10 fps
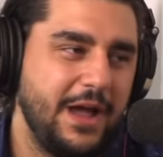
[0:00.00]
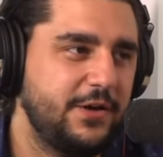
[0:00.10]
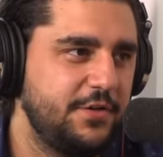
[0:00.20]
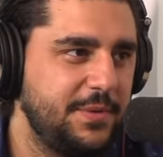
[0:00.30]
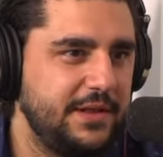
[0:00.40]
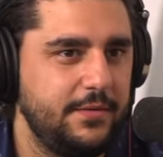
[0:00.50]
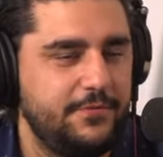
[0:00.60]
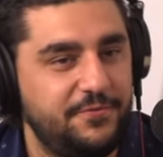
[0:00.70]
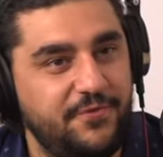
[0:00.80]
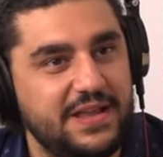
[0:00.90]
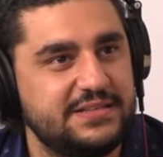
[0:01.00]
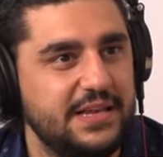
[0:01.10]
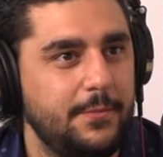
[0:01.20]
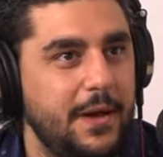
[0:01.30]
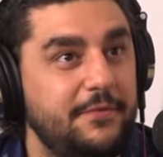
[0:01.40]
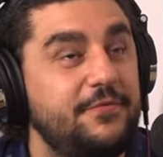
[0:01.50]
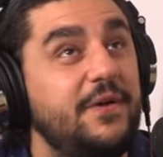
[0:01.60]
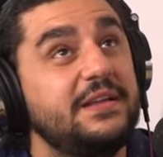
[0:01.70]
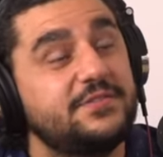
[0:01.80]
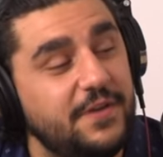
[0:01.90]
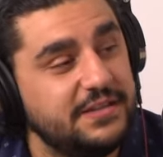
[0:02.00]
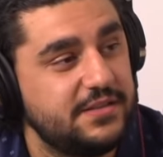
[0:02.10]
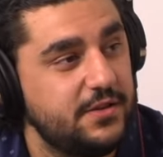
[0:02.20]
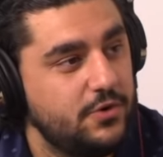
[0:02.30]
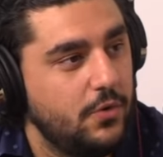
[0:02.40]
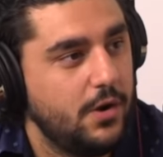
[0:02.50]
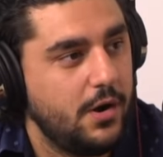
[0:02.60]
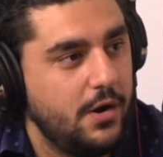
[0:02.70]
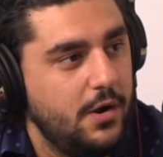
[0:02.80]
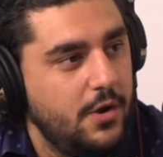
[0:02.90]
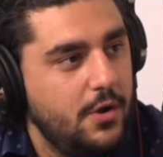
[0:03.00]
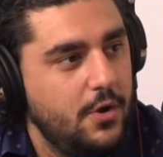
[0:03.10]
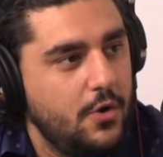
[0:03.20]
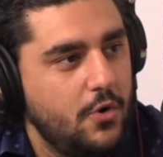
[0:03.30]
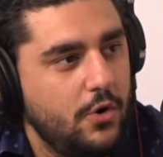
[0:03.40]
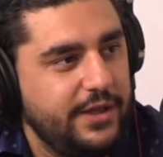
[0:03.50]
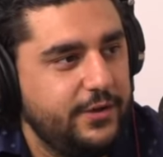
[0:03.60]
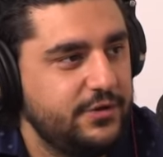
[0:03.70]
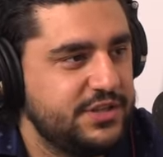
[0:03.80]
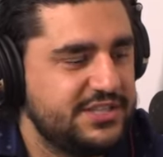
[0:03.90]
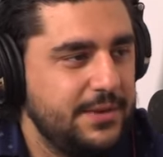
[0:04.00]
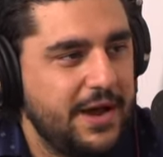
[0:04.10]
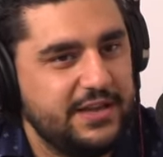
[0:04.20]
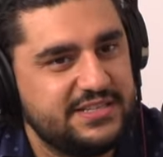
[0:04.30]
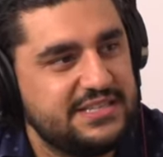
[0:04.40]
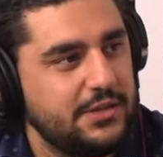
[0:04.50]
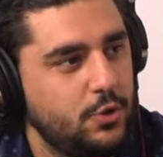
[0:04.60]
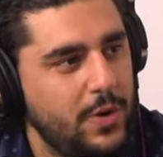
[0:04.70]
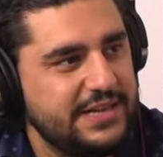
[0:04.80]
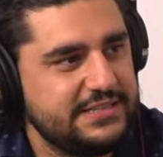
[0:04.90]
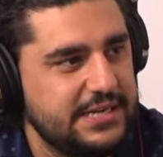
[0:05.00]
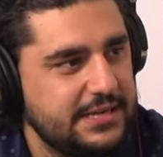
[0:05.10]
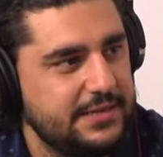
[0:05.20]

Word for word: I could be facing my face facing the door, or like you can just see my silhouette.